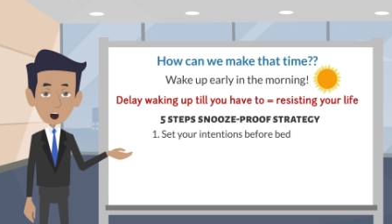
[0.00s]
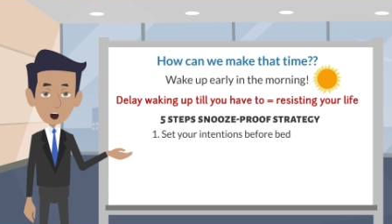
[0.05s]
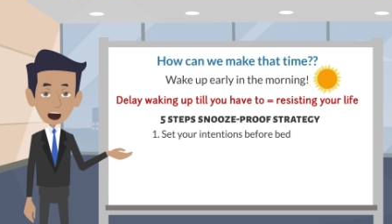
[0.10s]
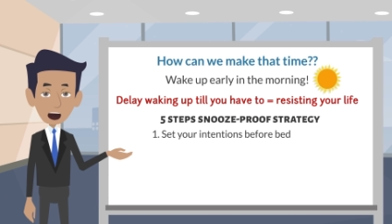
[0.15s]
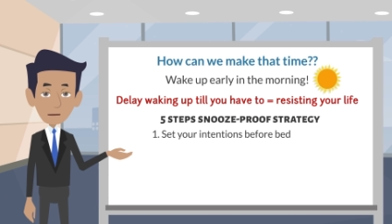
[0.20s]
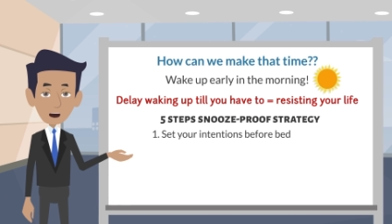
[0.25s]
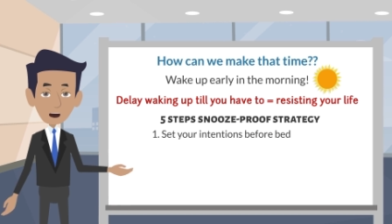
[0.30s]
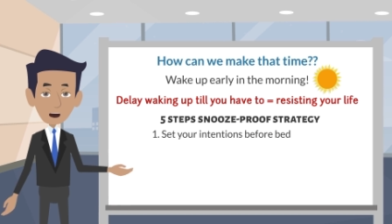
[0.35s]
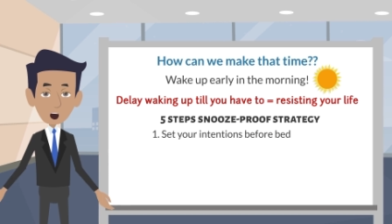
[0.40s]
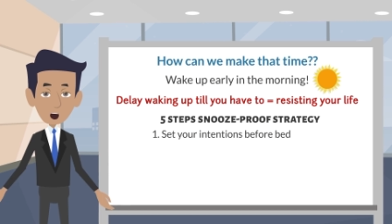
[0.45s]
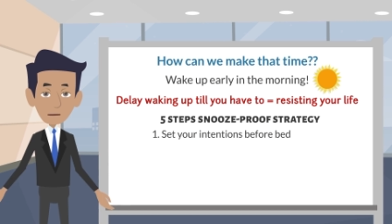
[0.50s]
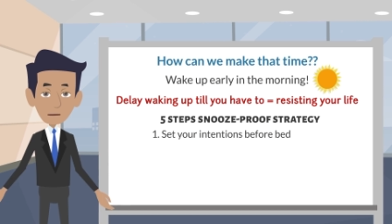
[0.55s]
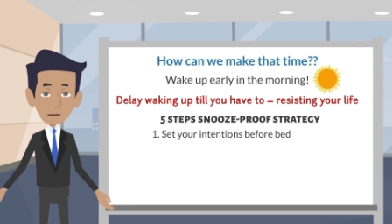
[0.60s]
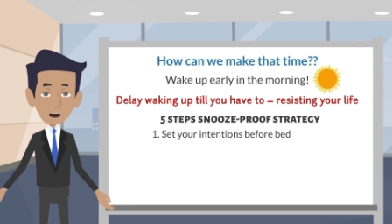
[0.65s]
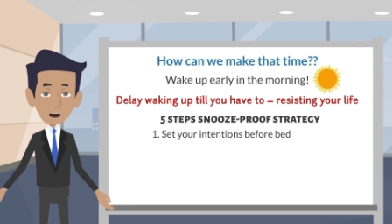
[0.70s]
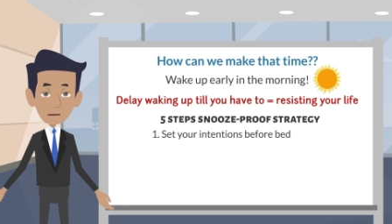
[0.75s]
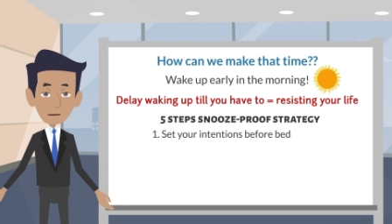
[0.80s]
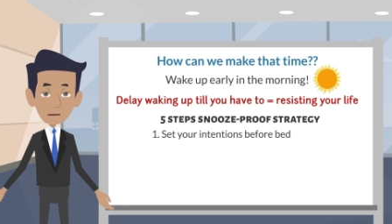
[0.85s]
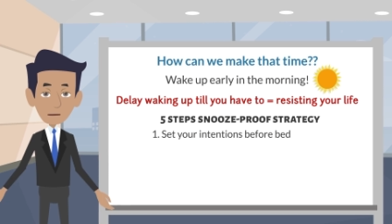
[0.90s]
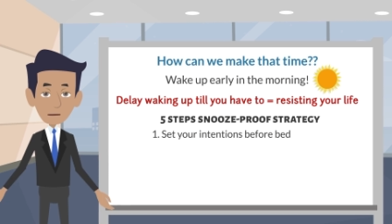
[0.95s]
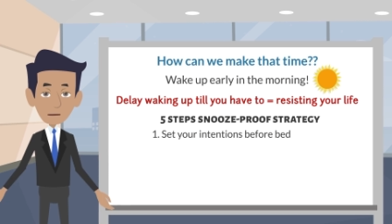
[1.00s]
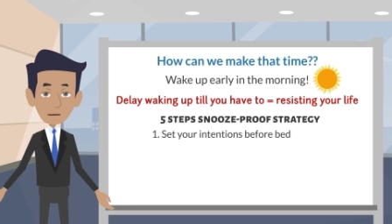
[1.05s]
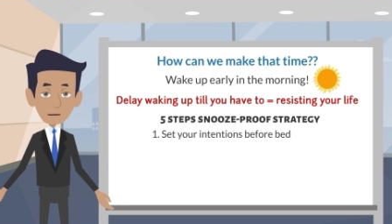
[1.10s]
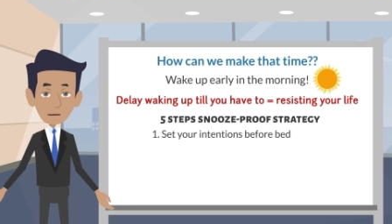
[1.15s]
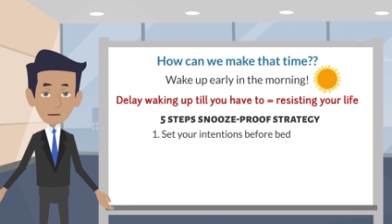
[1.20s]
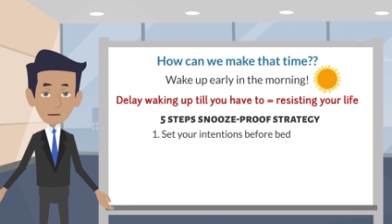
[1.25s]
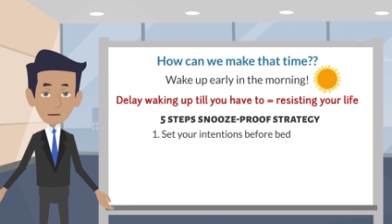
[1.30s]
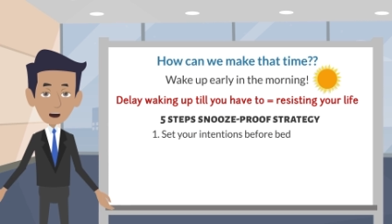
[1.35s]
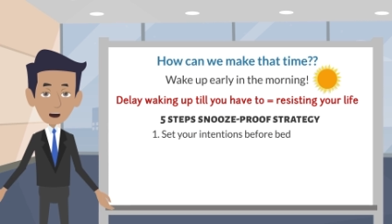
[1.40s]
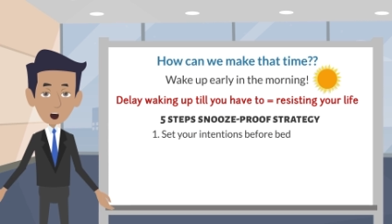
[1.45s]
intentions before
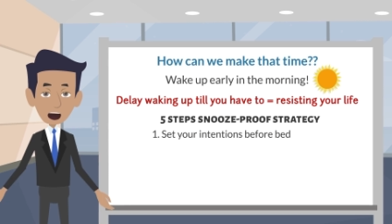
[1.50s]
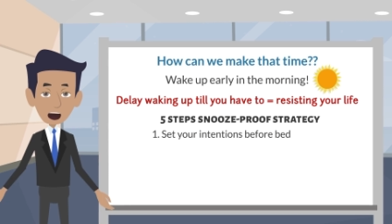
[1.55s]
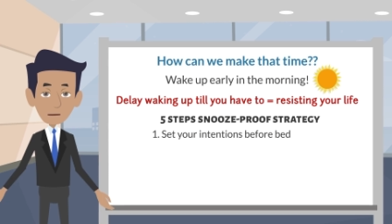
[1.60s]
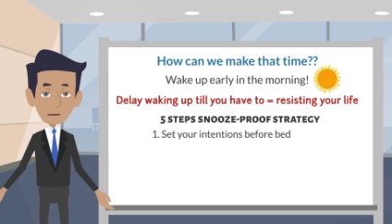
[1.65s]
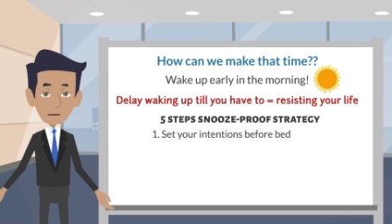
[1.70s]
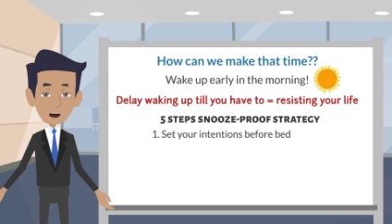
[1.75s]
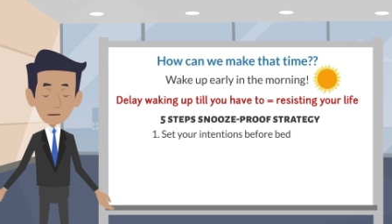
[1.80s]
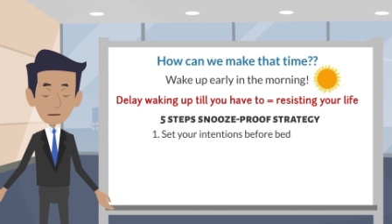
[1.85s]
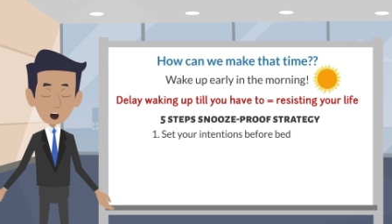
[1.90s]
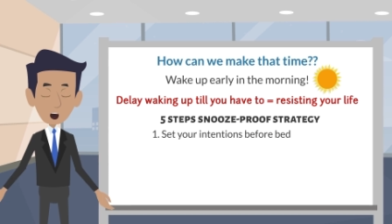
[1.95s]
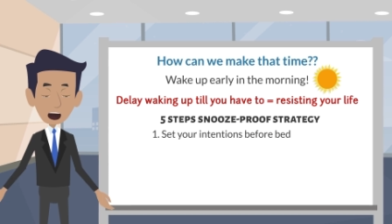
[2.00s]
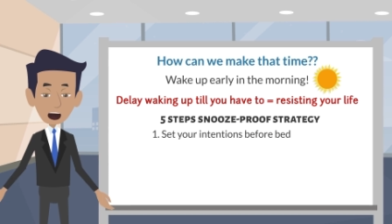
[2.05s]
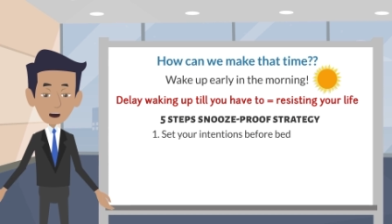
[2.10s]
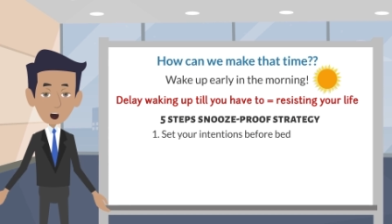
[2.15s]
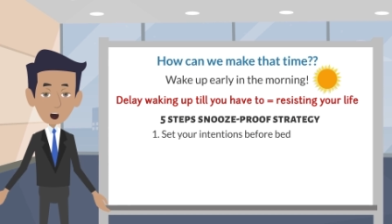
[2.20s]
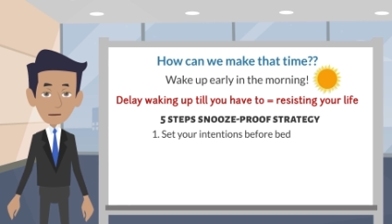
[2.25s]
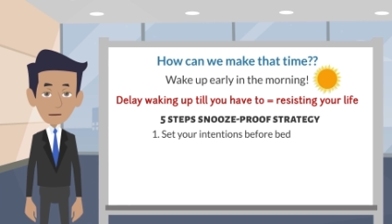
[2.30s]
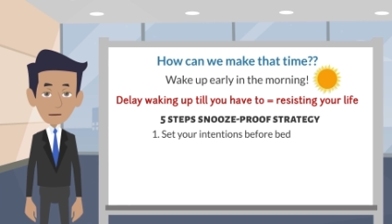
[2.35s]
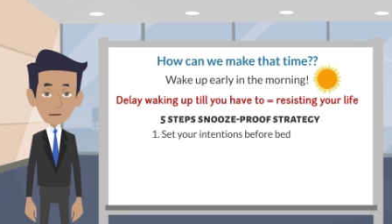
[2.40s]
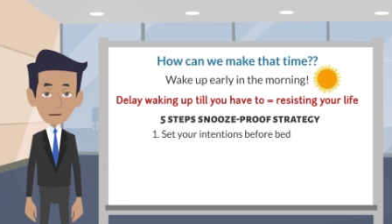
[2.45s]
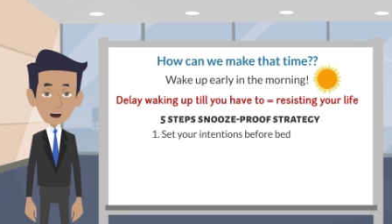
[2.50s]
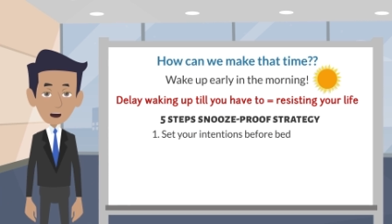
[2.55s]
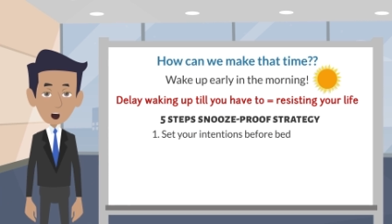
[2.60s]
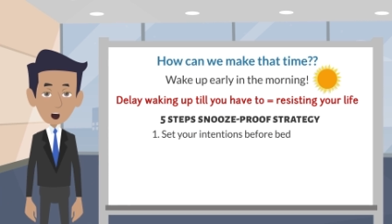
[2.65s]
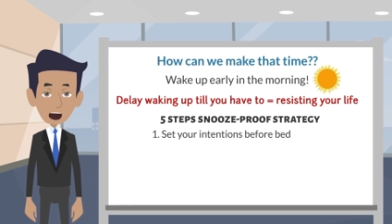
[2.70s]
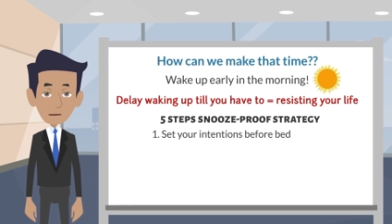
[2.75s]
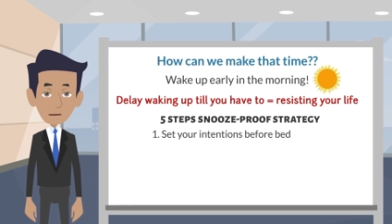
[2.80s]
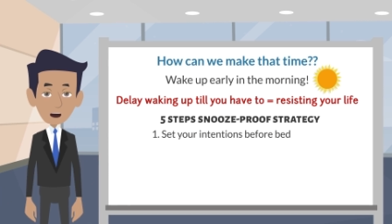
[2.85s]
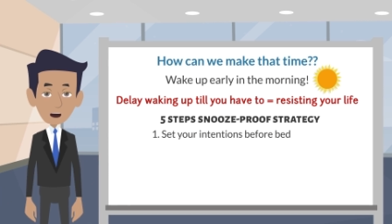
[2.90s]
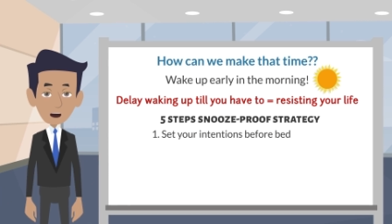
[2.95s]
bed. Your first thought
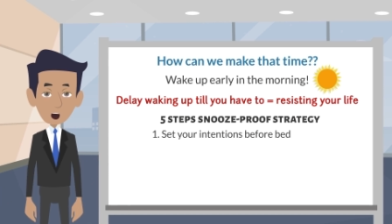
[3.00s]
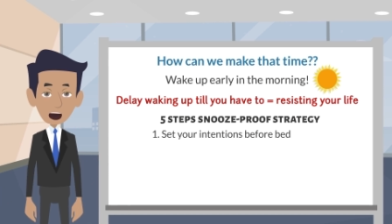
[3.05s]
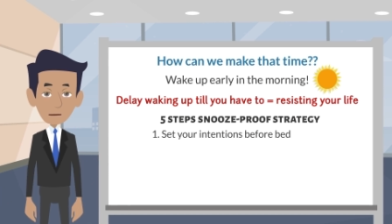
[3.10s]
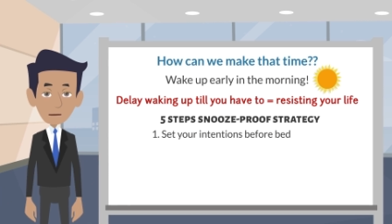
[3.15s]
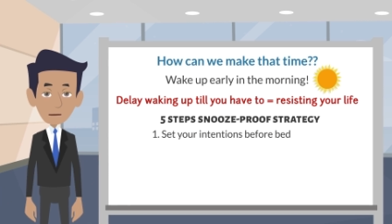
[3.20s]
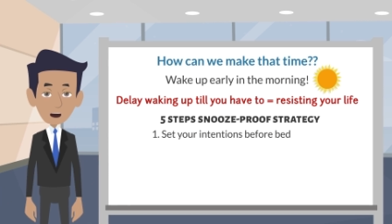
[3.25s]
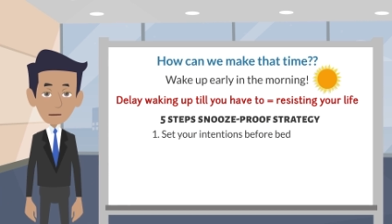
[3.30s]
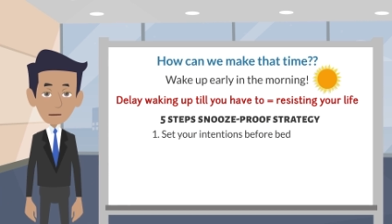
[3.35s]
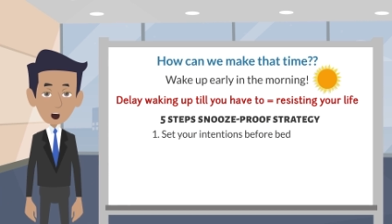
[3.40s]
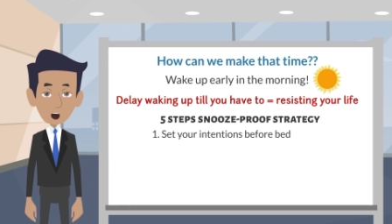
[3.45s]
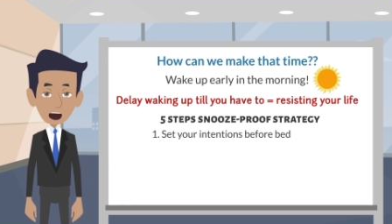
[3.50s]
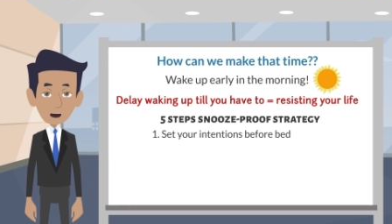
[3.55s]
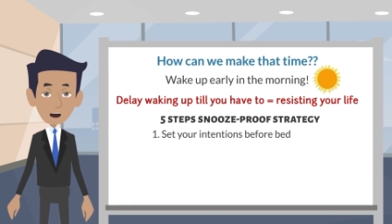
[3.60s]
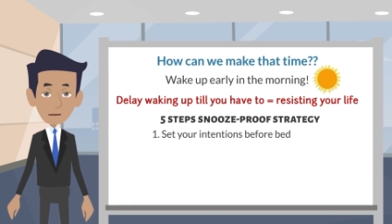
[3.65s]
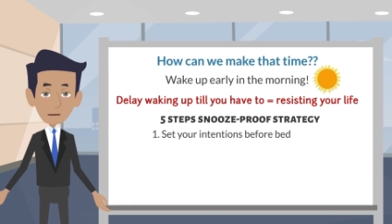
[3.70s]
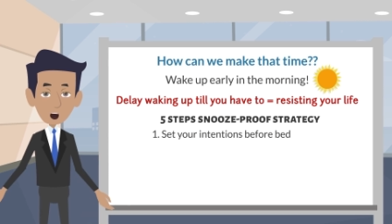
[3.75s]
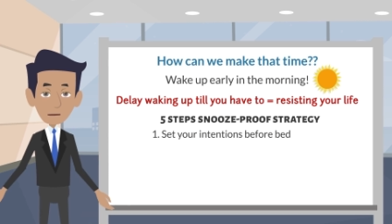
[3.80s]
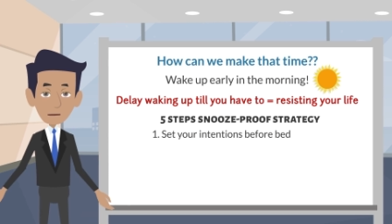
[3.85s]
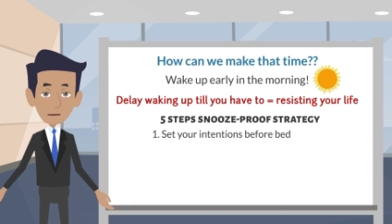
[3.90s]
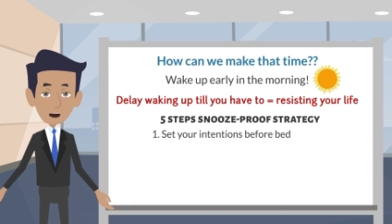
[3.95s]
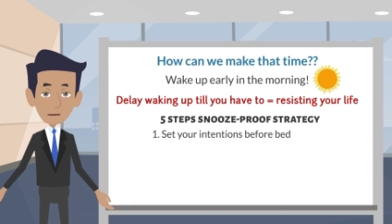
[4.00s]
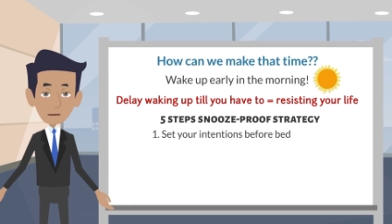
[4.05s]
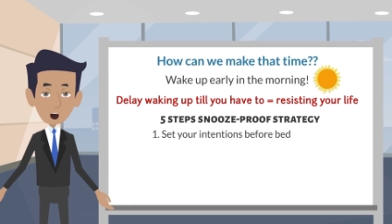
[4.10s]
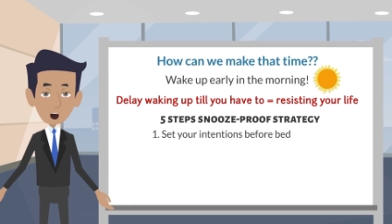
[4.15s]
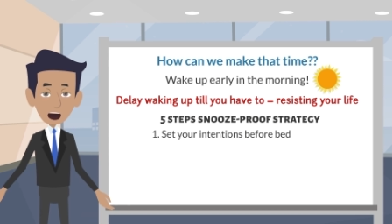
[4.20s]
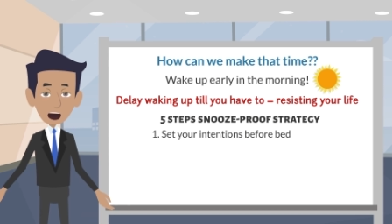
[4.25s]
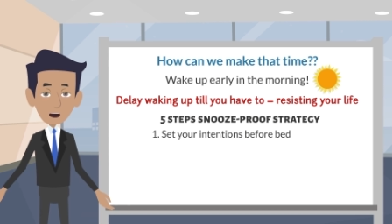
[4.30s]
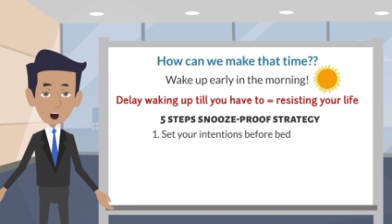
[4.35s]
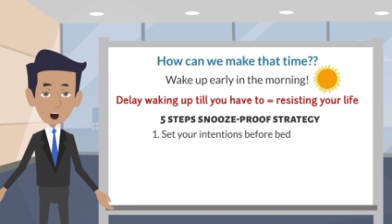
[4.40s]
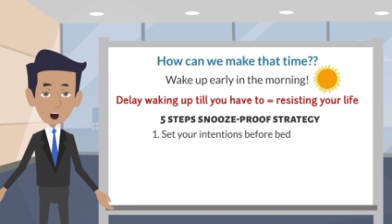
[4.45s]
in the morning is usually your
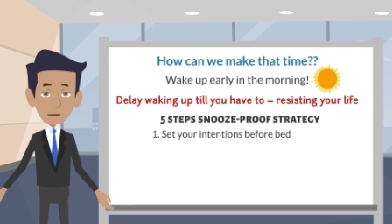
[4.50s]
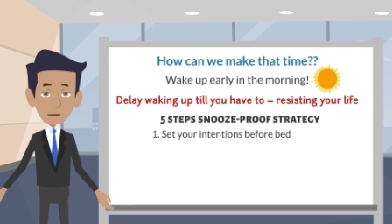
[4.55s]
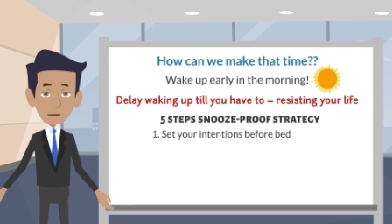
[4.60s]
last